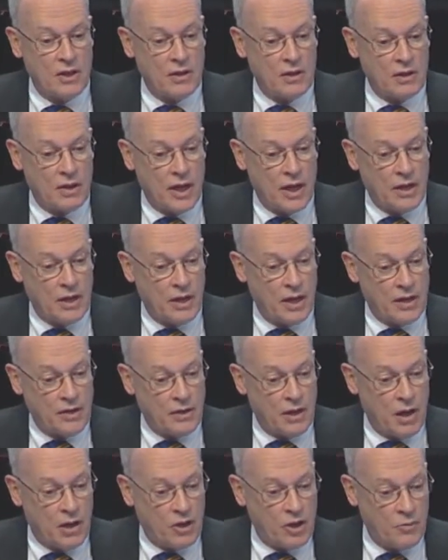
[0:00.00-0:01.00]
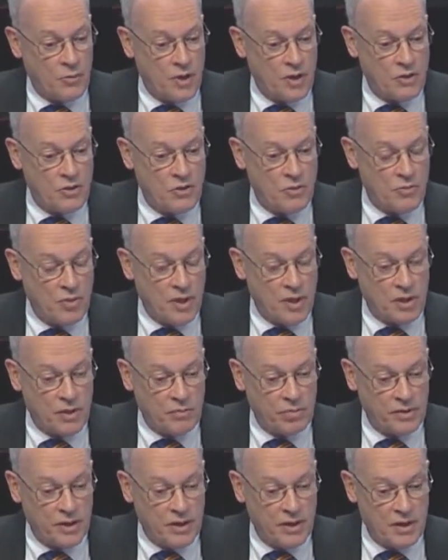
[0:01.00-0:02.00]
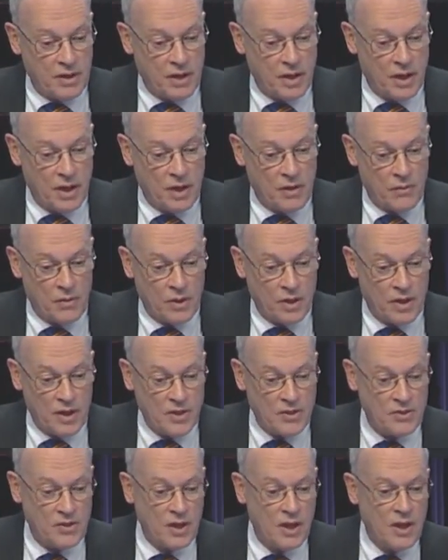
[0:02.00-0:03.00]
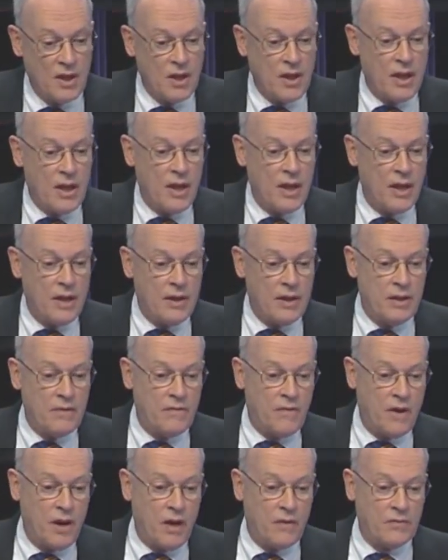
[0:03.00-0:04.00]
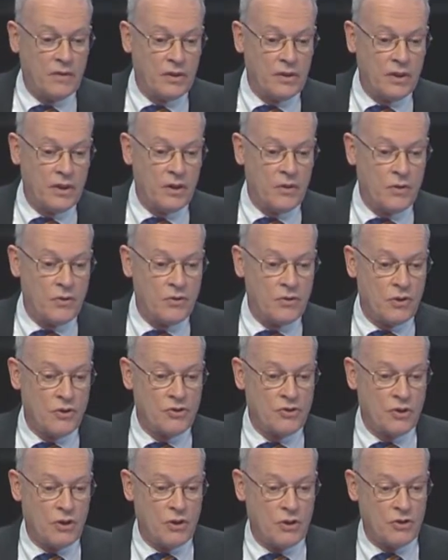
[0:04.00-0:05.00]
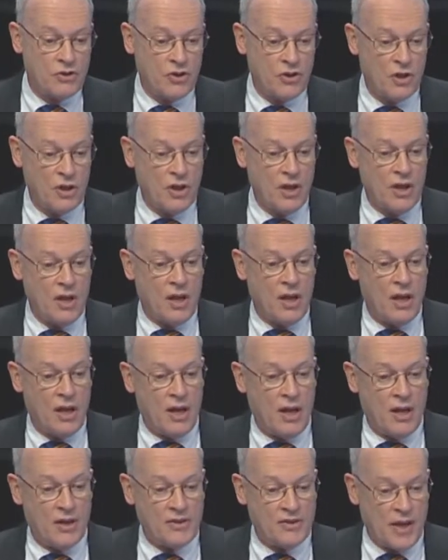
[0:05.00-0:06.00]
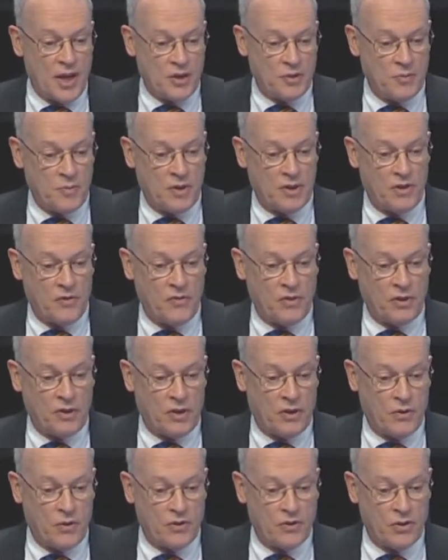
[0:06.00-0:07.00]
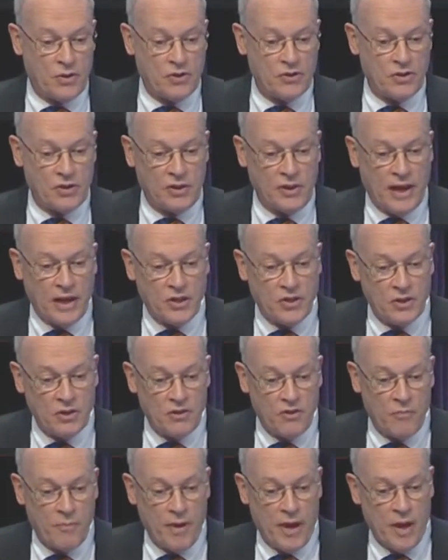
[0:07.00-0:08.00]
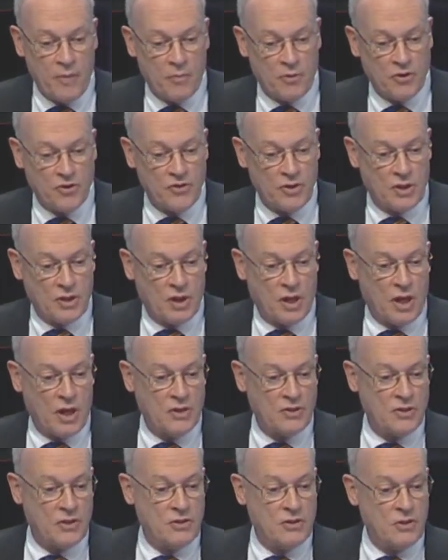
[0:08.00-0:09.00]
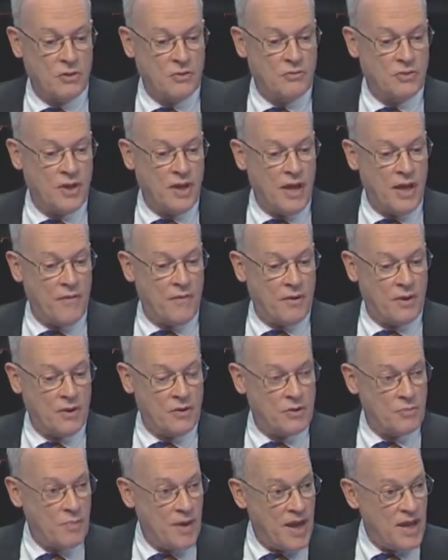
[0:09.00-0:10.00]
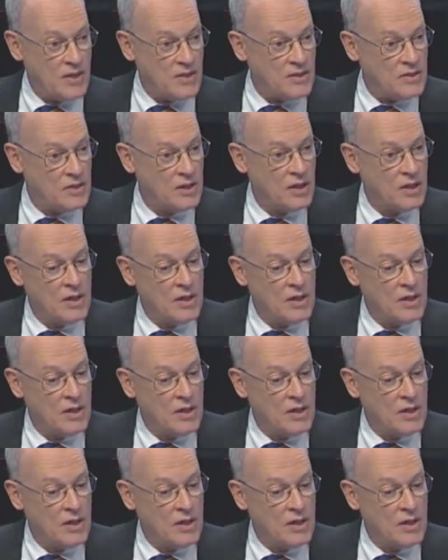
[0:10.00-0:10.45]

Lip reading: guideline document to be completed and released. It involved a literature search, assessment of the literature, selection of papers that constitute the evidence base,